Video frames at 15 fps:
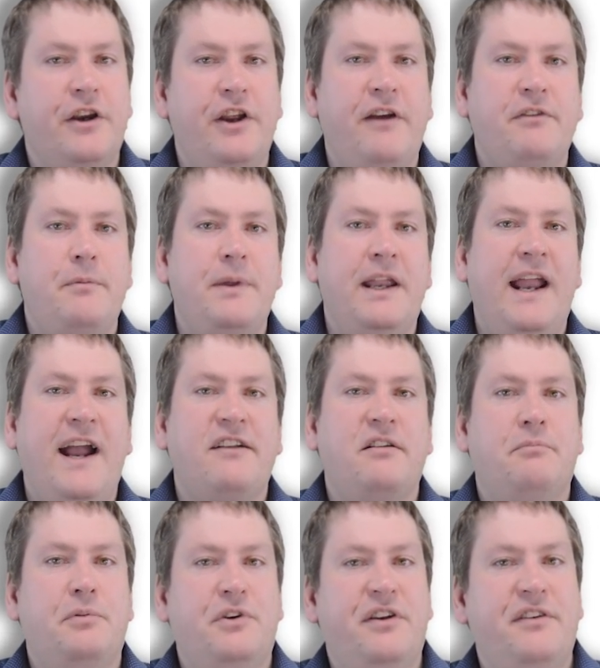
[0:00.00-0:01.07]
You have to be an active
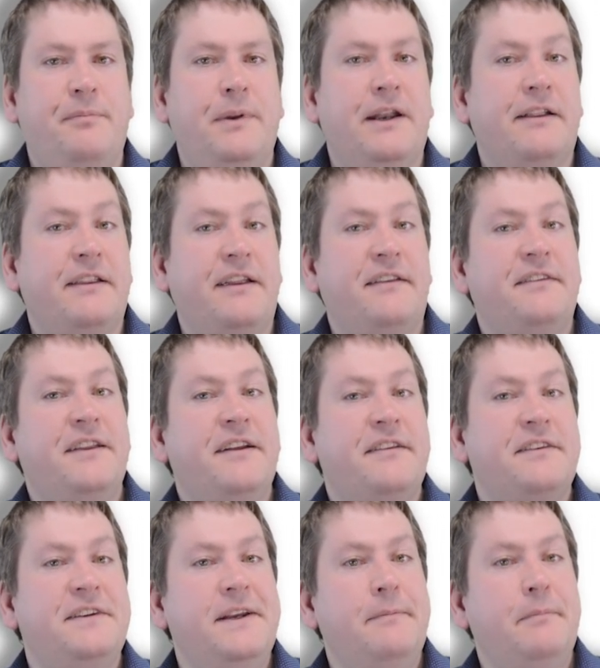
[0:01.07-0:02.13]
participant in at least 6
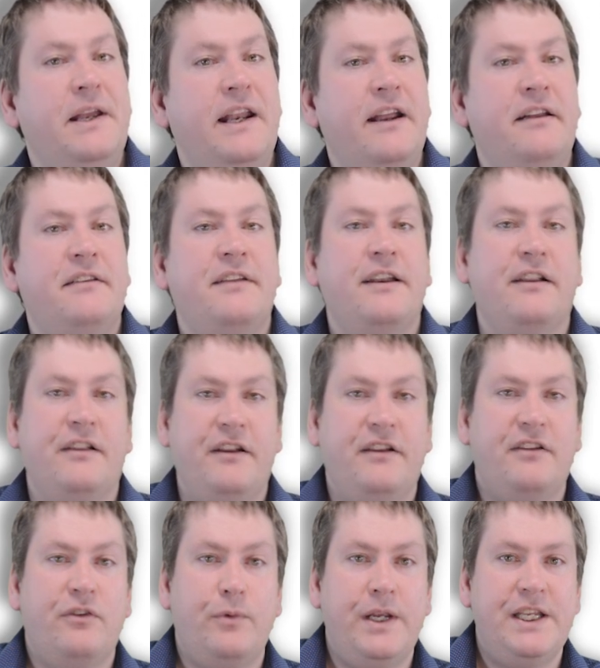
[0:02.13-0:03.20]
team meetings and at
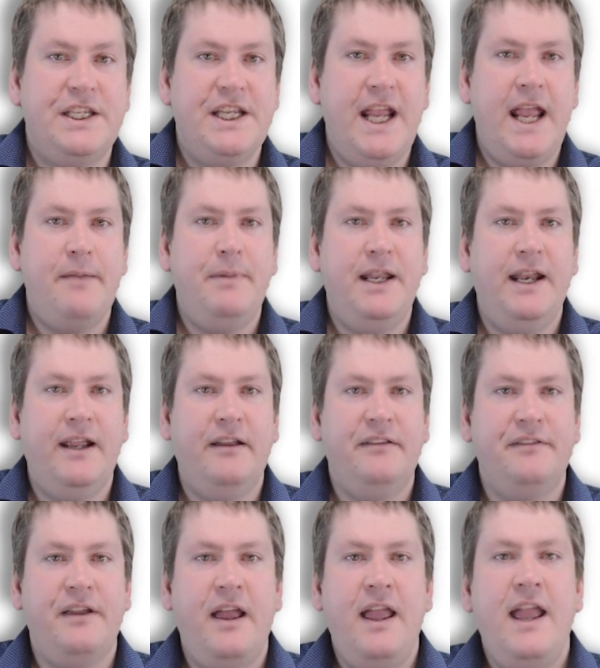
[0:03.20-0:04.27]
least 3 TA meetings,